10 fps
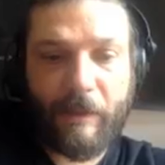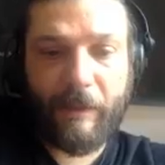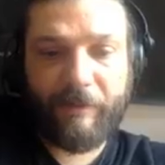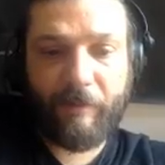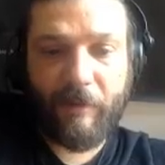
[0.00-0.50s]

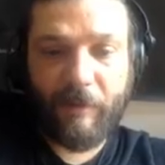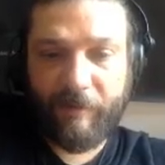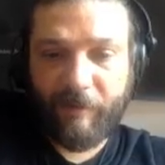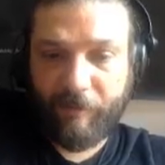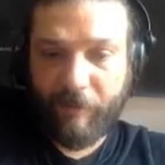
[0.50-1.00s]
Okay, so I'm going to go
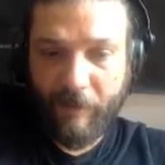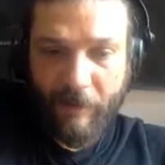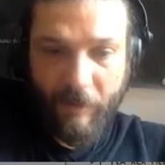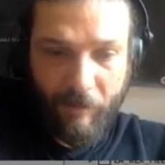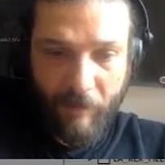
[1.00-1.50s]
into this one
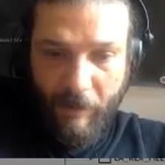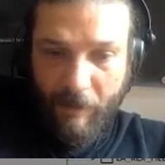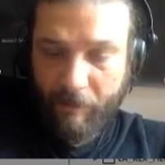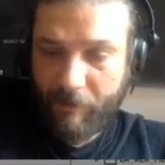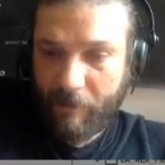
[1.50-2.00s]
now,
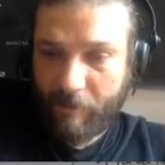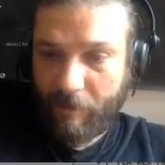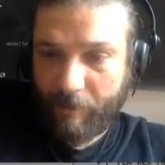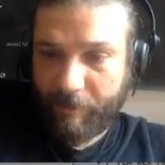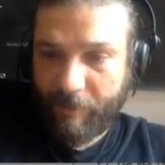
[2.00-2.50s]
and I'm going to
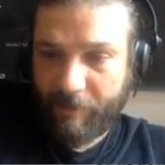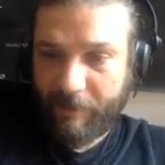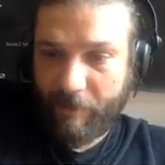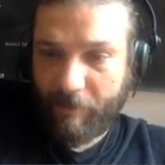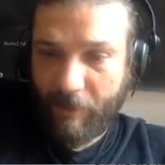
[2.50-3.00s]
grab the
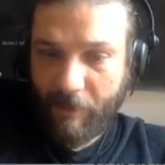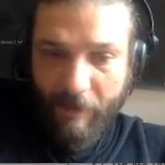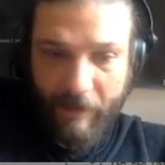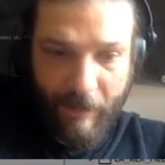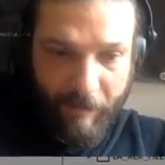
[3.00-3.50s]
sound that I
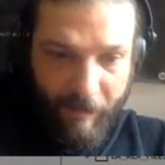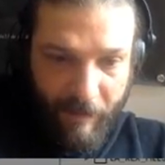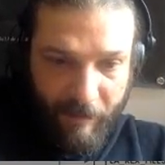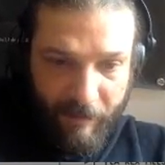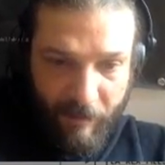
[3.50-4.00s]
like out of
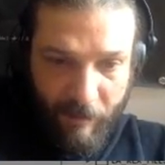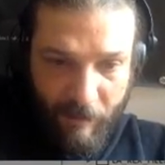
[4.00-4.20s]
this.